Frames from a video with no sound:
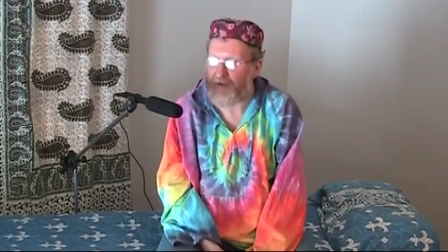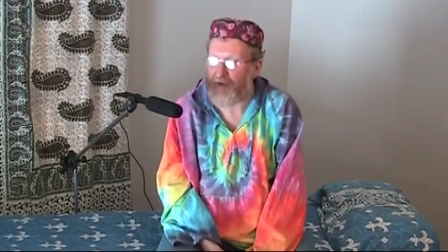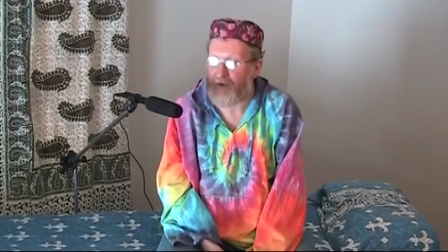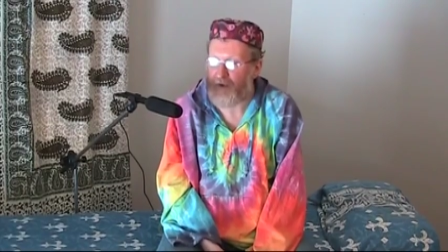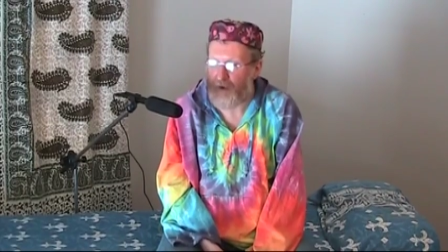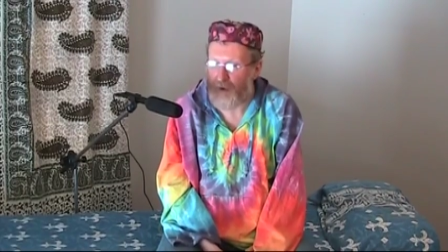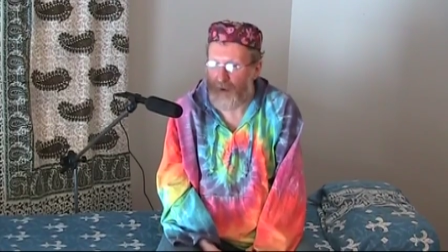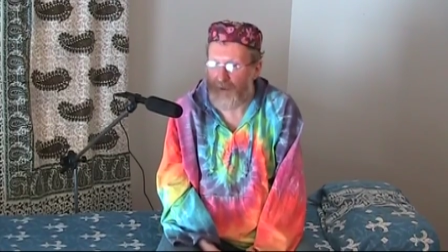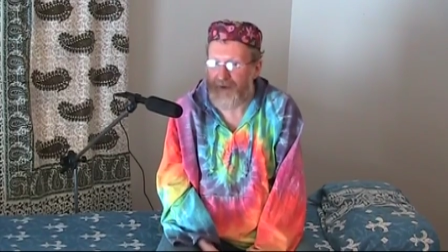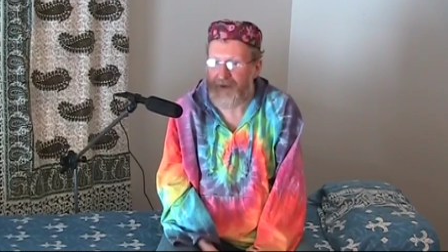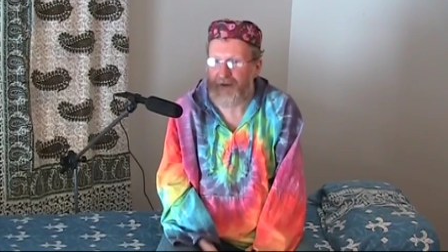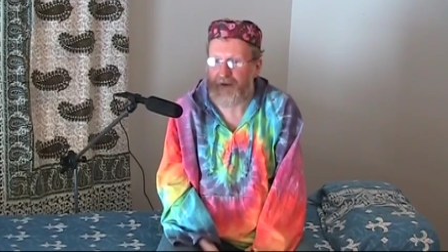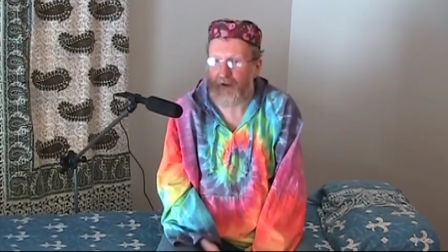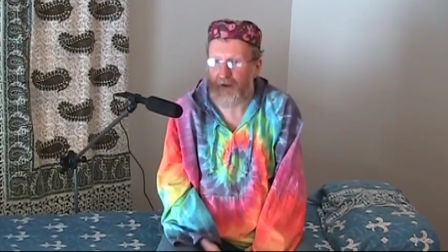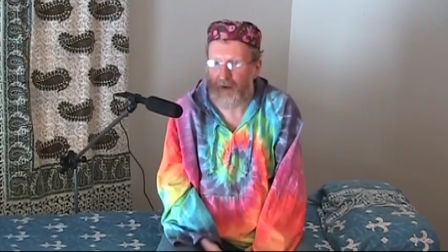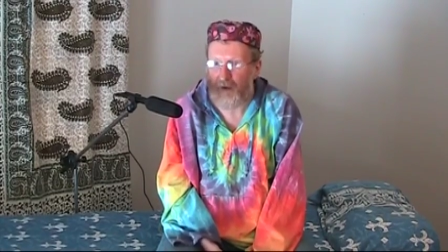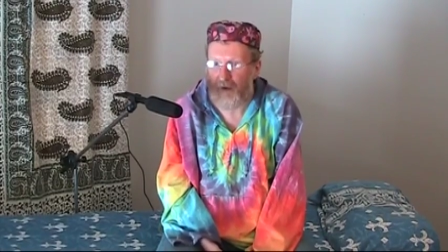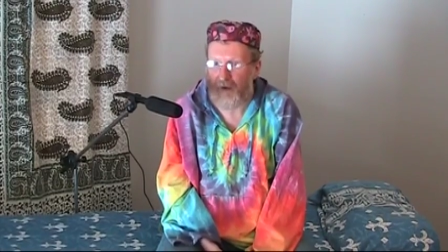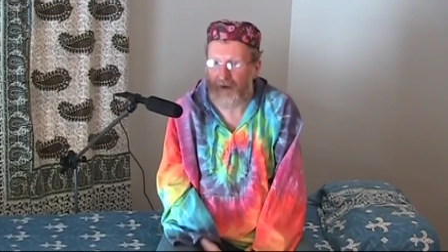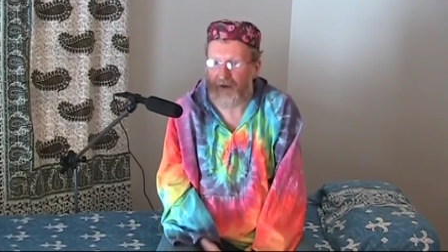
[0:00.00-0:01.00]
The humans in the
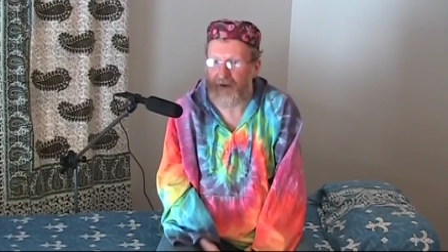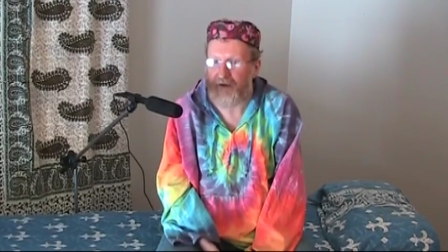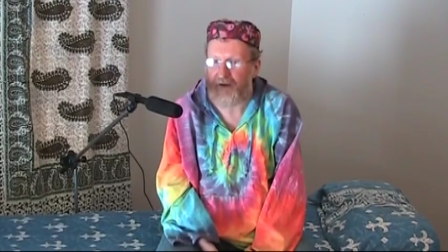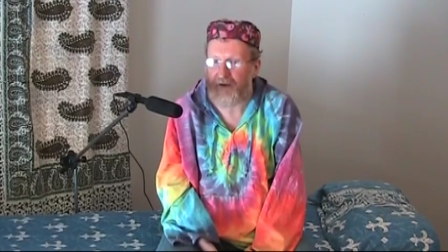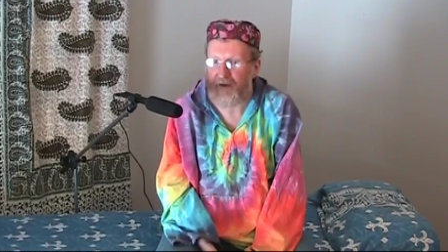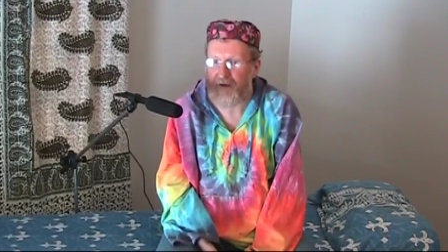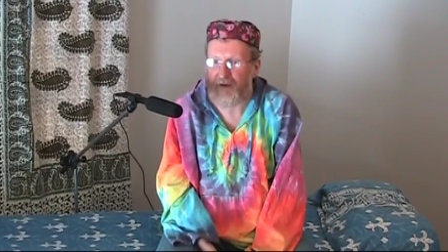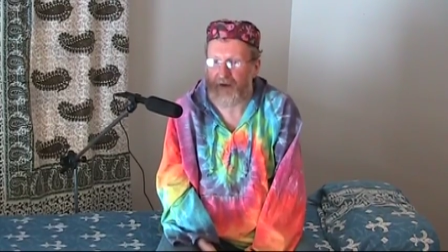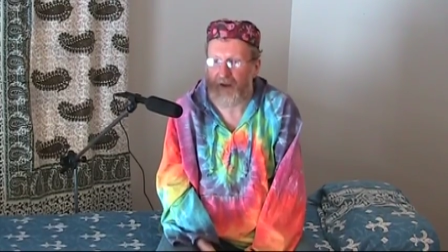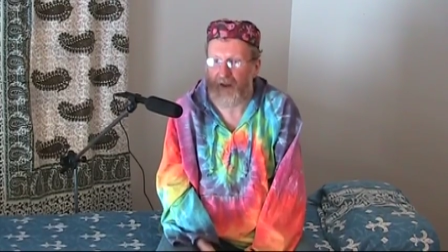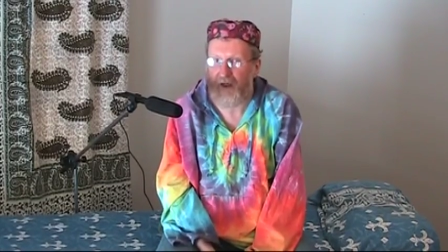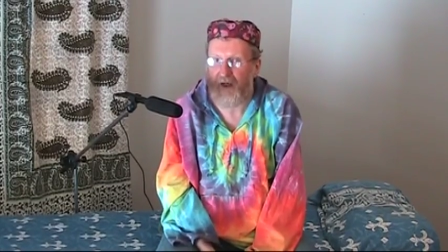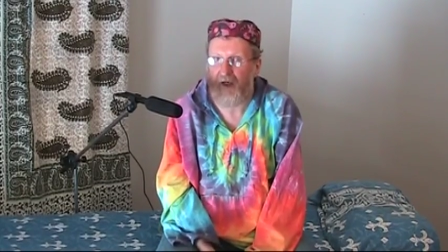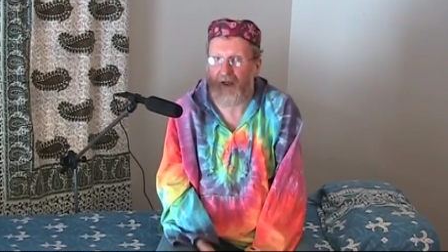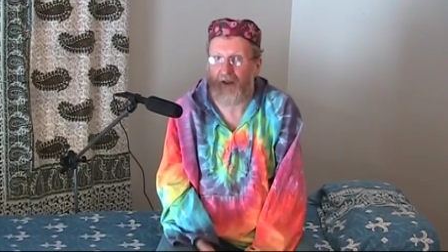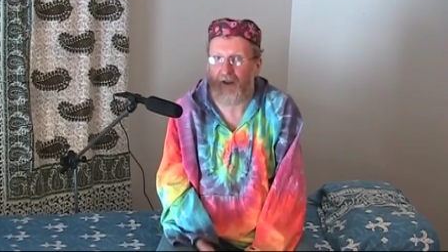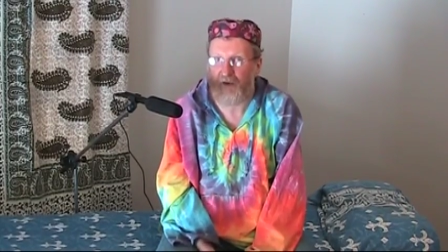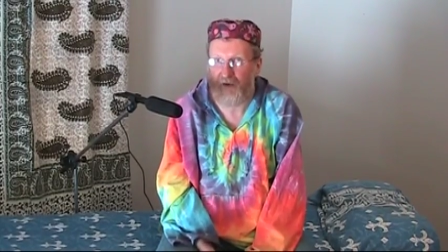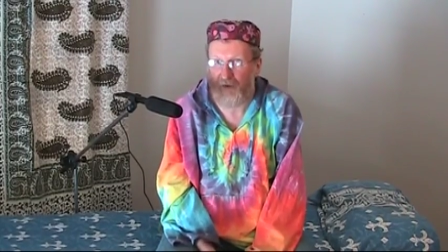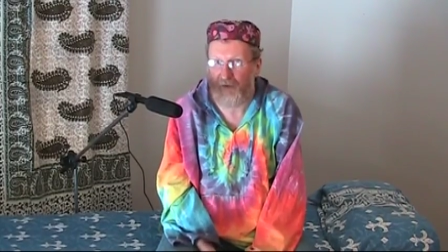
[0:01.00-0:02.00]
colonies
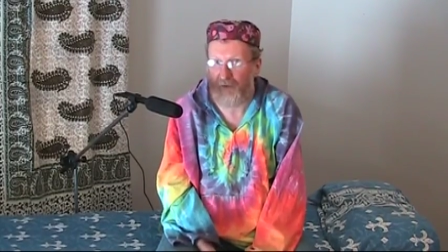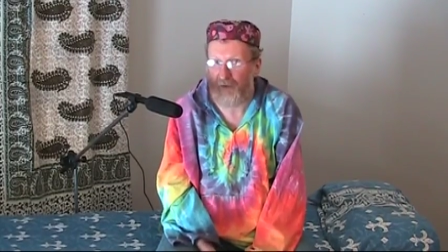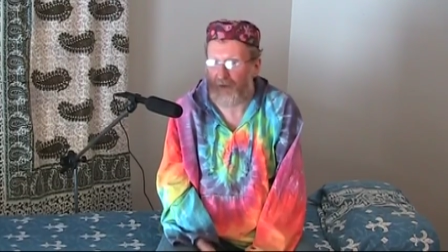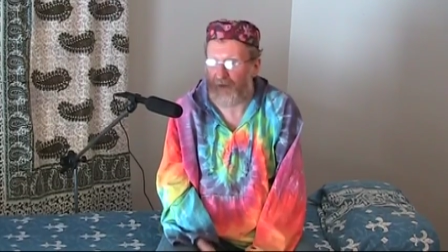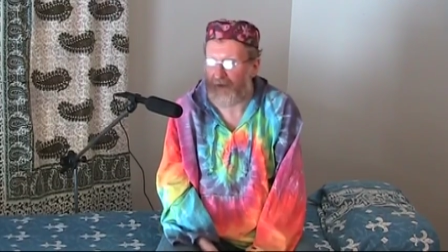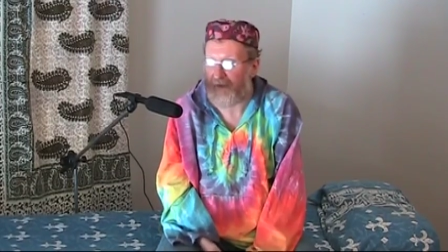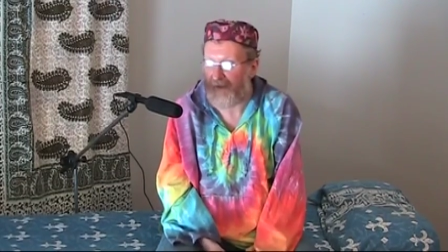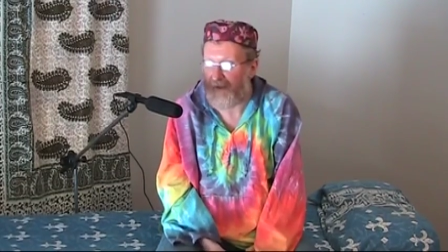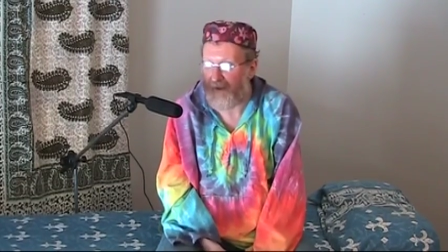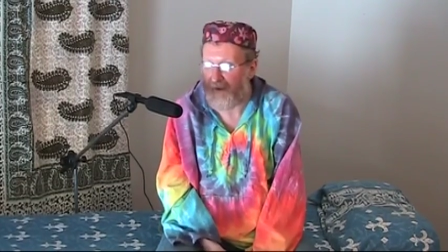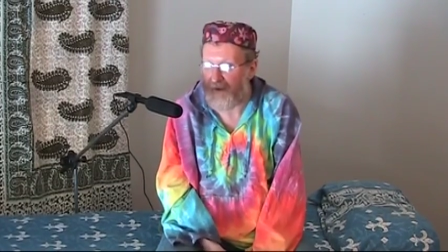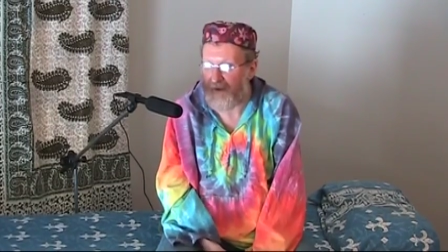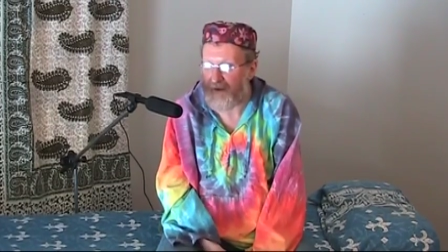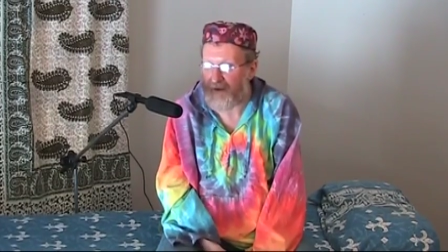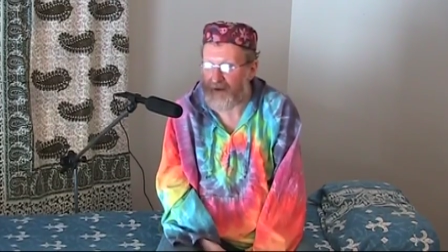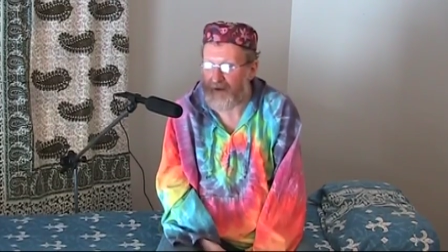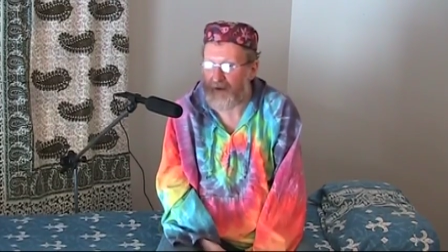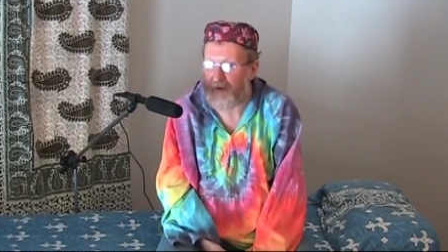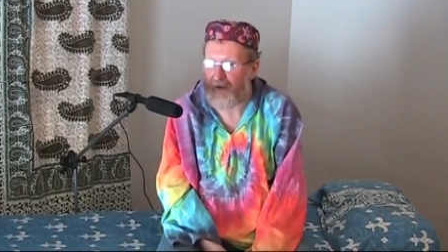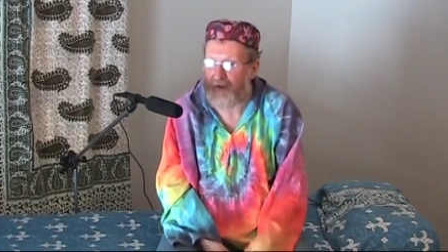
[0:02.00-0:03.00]
are interviewing the
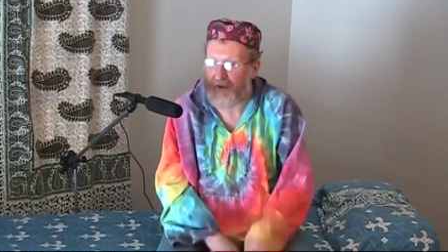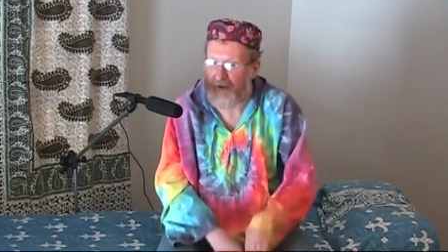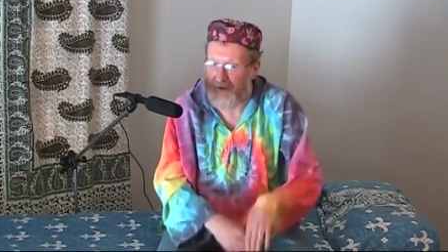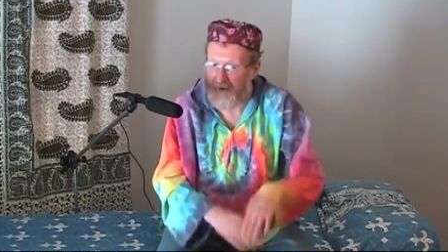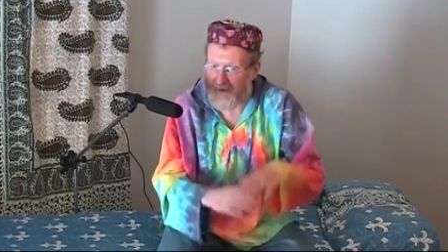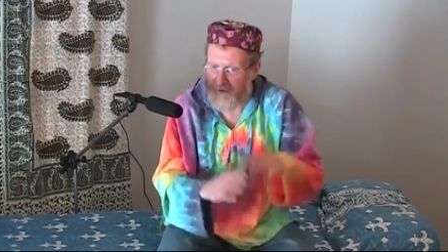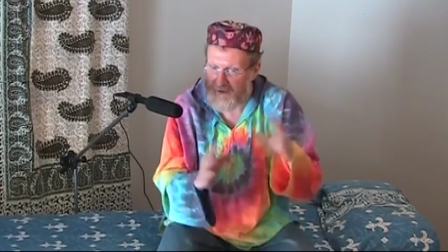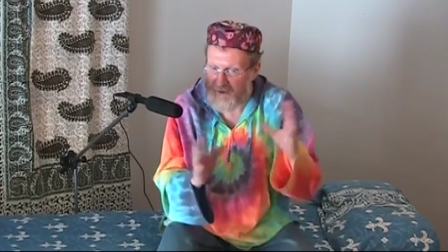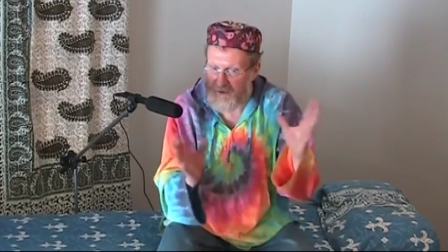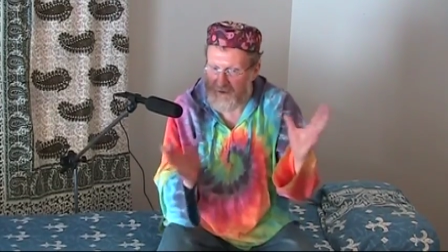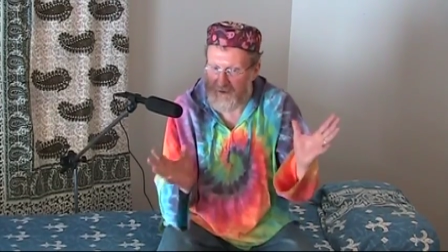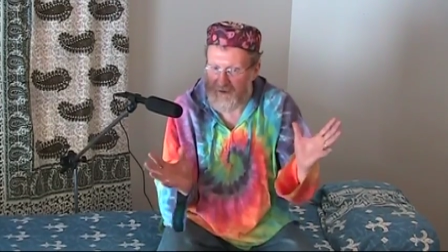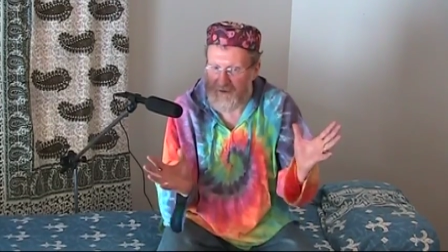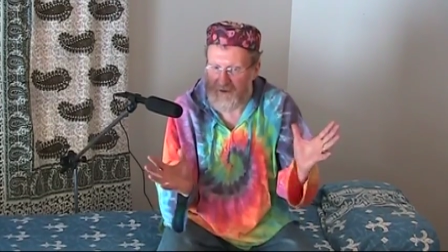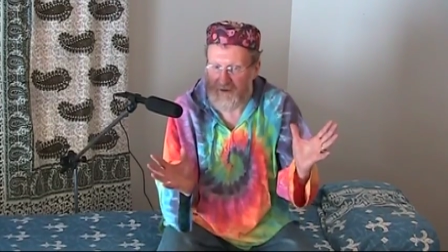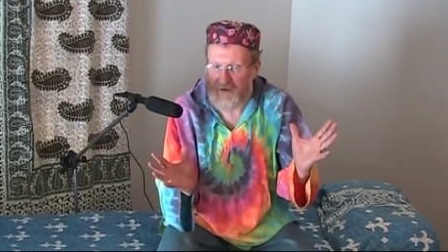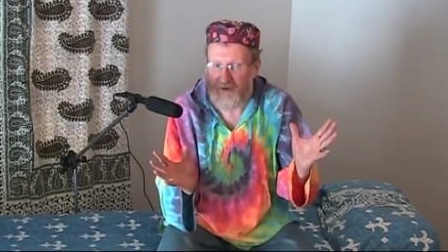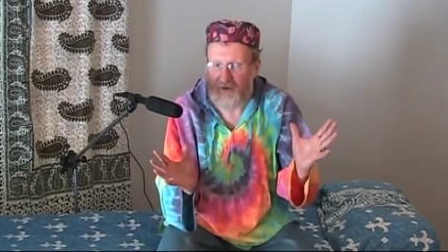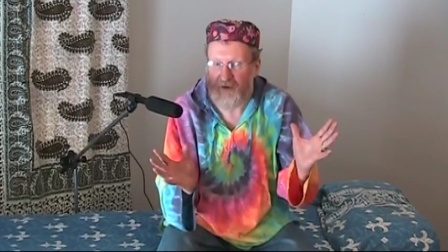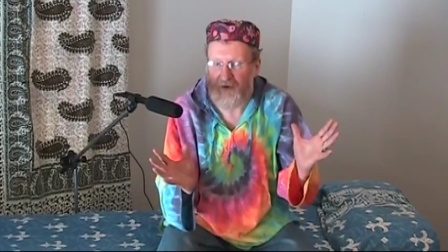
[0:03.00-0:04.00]
aliens and collecting
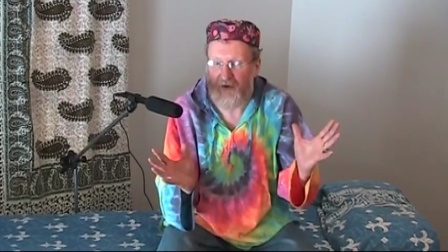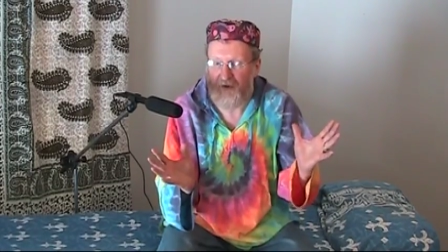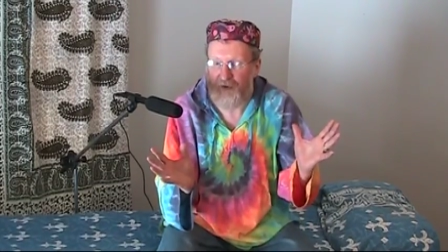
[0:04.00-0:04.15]
this